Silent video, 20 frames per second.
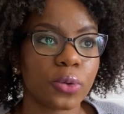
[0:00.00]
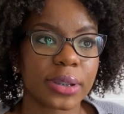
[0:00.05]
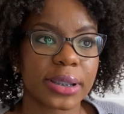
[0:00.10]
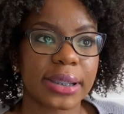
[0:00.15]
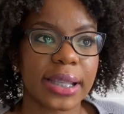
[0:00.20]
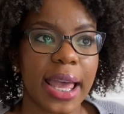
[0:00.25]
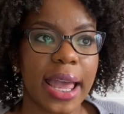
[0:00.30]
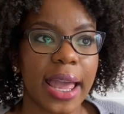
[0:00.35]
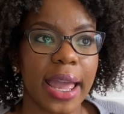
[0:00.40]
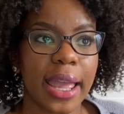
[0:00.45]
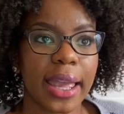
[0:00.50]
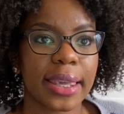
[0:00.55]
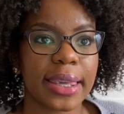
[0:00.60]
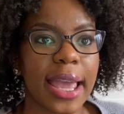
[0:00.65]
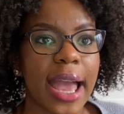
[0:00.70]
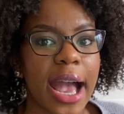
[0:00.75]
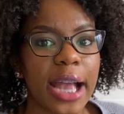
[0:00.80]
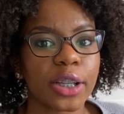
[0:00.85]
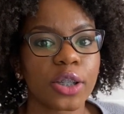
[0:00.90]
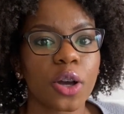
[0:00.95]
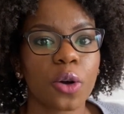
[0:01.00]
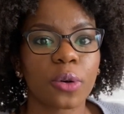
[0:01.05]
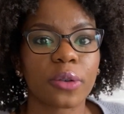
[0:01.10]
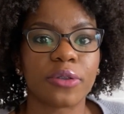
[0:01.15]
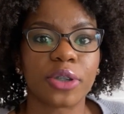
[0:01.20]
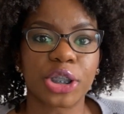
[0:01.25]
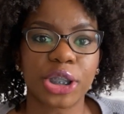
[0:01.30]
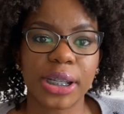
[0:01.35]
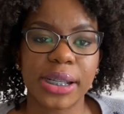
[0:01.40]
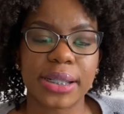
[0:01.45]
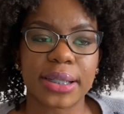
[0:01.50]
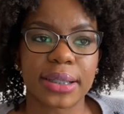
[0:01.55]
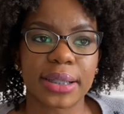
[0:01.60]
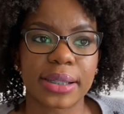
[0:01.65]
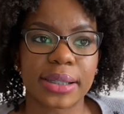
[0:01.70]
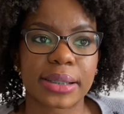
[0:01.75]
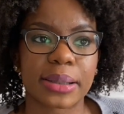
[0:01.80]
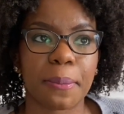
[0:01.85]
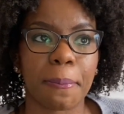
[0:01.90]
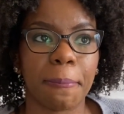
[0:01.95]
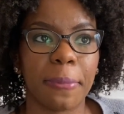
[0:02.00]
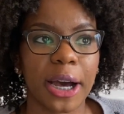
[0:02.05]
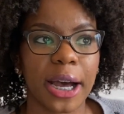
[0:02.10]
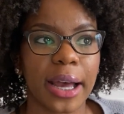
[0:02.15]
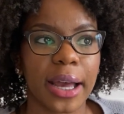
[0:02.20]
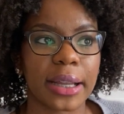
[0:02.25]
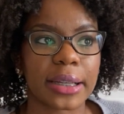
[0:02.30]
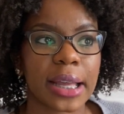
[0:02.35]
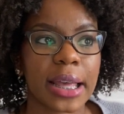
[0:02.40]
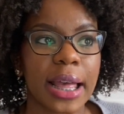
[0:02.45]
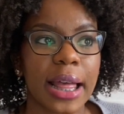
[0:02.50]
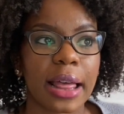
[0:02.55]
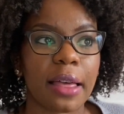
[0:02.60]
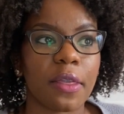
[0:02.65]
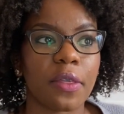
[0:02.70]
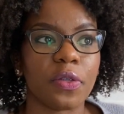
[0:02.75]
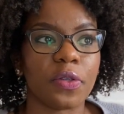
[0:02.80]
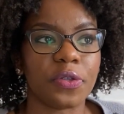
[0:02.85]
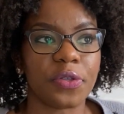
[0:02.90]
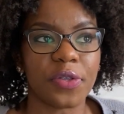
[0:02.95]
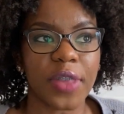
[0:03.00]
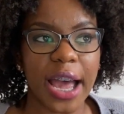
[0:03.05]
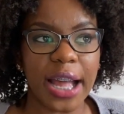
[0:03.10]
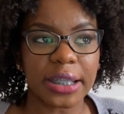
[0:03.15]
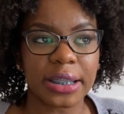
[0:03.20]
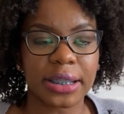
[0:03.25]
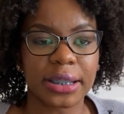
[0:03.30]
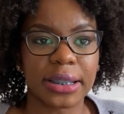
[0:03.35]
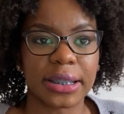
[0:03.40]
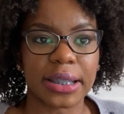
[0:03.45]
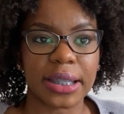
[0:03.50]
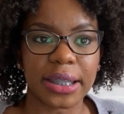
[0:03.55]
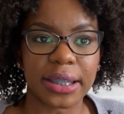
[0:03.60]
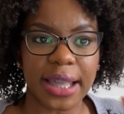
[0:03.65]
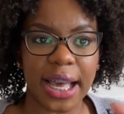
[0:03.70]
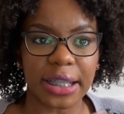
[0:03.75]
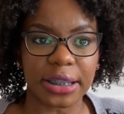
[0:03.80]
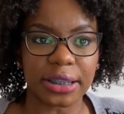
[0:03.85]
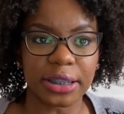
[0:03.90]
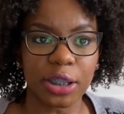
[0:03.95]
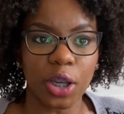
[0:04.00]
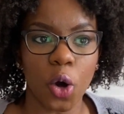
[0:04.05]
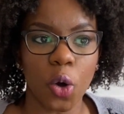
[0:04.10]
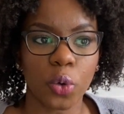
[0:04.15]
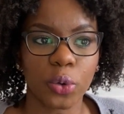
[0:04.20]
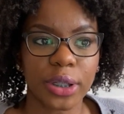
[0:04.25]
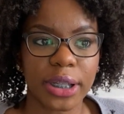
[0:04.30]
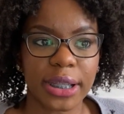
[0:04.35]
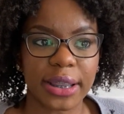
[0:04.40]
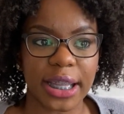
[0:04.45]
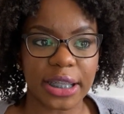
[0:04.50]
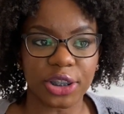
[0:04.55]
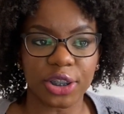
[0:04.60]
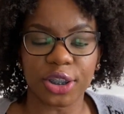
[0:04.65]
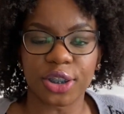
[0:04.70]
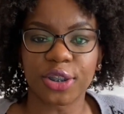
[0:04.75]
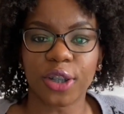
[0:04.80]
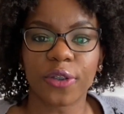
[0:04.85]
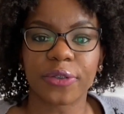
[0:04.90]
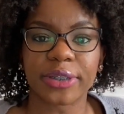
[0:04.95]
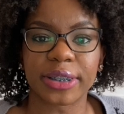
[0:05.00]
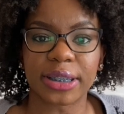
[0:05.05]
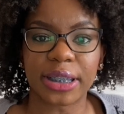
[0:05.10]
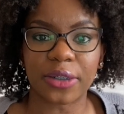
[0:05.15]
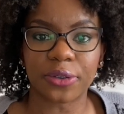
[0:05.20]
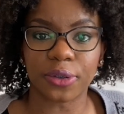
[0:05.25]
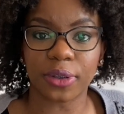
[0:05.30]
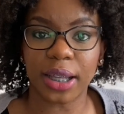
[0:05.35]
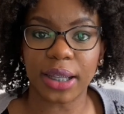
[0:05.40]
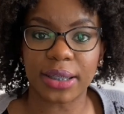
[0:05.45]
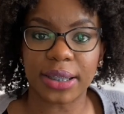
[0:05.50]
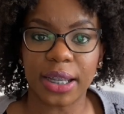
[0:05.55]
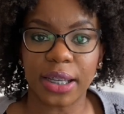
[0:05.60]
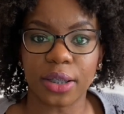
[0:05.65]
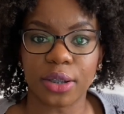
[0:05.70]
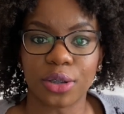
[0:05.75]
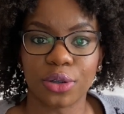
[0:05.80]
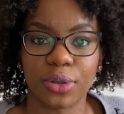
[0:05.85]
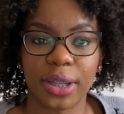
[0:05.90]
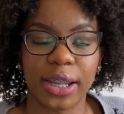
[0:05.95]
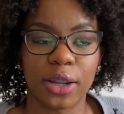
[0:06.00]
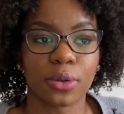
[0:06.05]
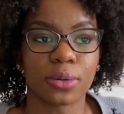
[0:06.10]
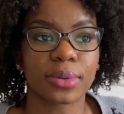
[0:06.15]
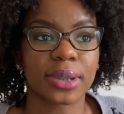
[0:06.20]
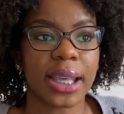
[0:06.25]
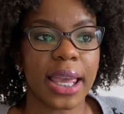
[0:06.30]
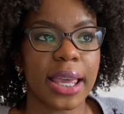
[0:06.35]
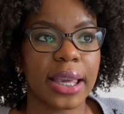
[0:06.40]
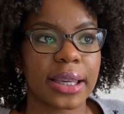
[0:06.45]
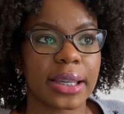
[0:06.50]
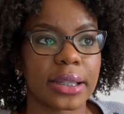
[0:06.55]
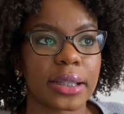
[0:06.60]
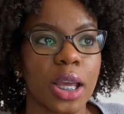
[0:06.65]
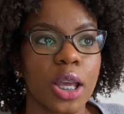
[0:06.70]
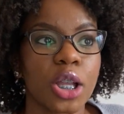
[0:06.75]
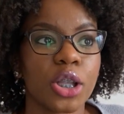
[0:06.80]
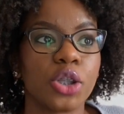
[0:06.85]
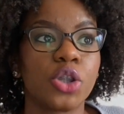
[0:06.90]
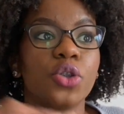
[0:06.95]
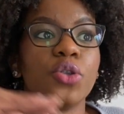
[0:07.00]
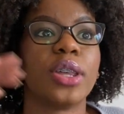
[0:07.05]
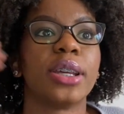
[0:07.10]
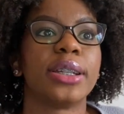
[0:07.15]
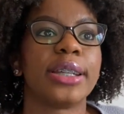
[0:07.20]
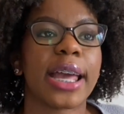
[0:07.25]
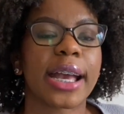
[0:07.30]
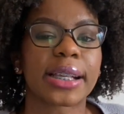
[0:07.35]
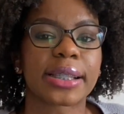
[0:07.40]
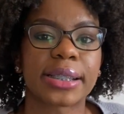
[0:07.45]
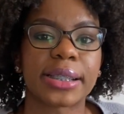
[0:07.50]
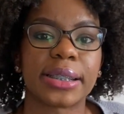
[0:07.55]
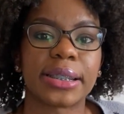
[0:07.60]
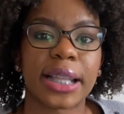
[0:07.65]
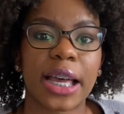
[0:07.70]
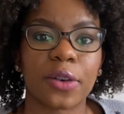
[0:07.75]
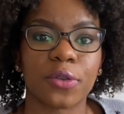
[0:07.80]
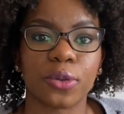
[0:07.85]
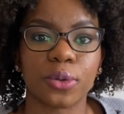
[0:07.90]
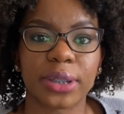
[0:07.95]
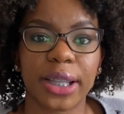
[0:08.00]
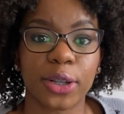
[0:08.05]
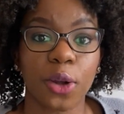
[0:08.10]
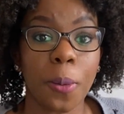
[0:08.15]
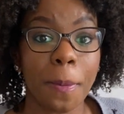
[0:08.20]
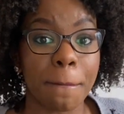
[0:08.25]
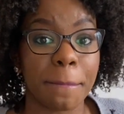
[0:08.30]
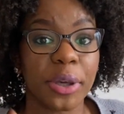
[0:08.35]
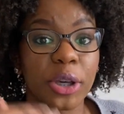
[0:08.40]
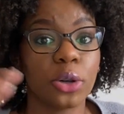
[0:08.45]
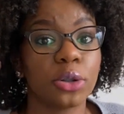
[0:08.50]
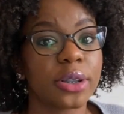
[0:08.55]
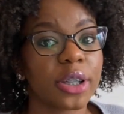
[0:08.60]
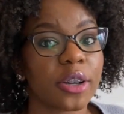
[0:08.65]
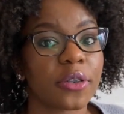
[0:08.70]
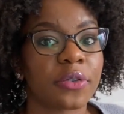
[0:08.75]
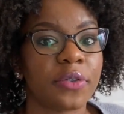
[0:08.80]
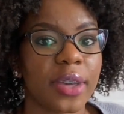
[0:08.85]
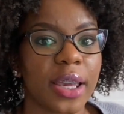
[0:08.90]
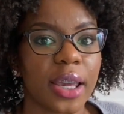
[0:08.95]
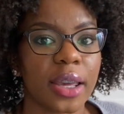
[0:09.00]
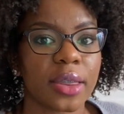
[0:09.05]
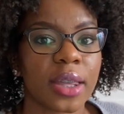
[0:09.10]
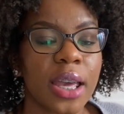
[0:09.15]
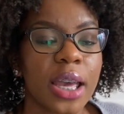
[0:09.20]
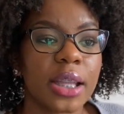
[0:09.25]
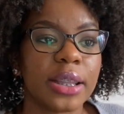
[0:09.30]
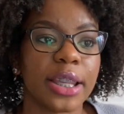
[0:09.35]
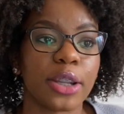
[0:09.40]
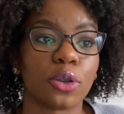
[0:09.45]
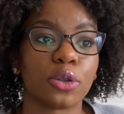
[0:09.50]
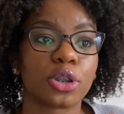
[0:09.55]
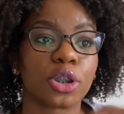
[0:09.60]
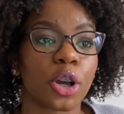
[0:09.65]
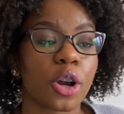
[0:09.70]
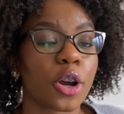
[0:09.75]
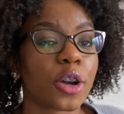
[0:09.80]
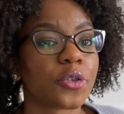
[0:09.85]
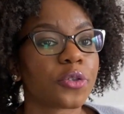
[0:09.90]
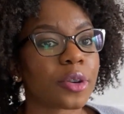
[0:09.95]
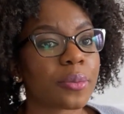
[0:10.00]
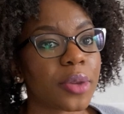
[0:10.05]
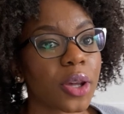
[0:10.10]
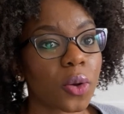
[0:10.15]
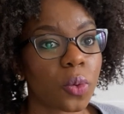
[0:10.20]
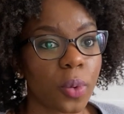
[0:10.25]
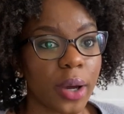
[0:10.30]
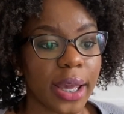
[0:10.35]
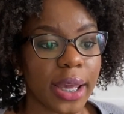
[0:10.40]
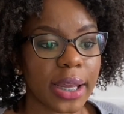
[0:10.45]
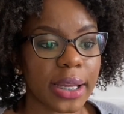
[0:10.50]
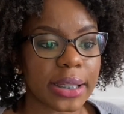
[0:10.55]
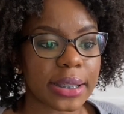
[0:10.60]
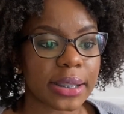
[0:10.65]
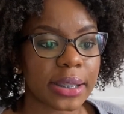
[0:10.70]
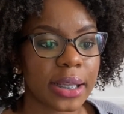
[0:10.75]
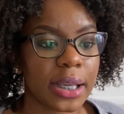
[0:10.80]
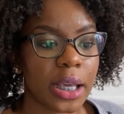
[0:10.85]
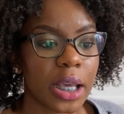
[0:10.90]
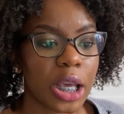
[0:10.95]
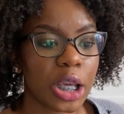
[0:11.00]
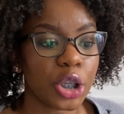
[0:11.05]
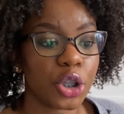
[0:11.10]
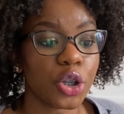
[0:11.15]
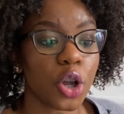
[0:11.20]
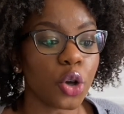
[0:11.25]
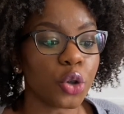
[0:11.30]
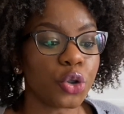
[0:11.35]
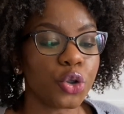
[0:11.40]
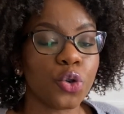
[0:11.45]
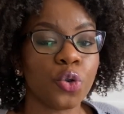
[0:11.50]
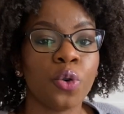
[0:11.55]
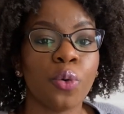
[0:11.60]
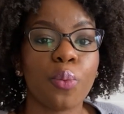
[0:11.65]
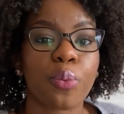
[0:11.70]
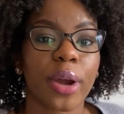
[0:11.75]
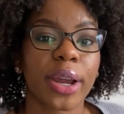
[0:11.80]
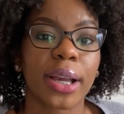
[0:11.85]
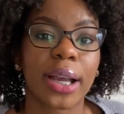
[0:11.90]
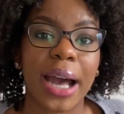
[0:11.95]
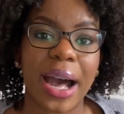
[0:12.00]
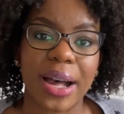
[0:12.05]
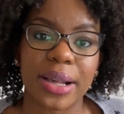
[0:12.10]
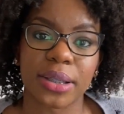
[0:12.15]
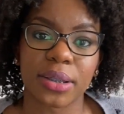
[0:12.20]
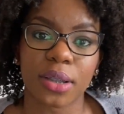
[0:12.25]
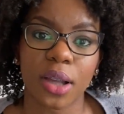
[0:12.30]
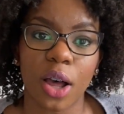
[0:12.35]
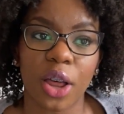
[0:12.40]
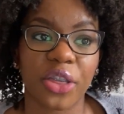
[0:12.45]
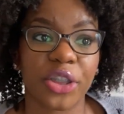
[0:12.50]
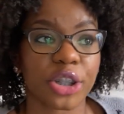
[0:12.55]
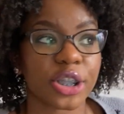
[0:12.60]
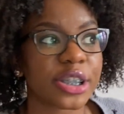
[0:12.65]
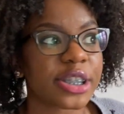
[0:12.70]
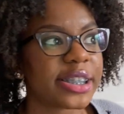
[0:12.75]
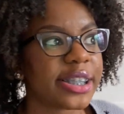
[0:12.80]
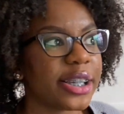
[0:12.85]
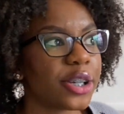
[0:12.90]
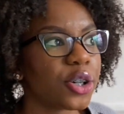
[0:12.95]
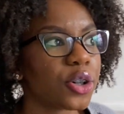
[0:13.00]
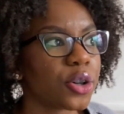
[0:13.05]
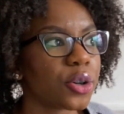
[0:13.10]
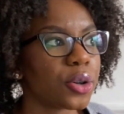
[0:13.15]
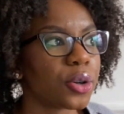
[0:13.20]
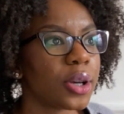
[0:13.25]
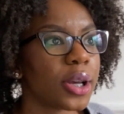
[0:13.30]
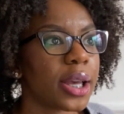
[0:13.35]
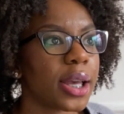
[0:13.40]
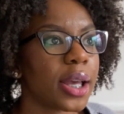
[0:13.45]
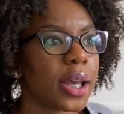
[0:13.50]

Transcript: say, "Yeah, I know of Jesus, but that's that's the only that's the service level they take it to. They don't take it to the next level. They don't build their faith. They don't turn from their ways. You know, you who break God's law, they're still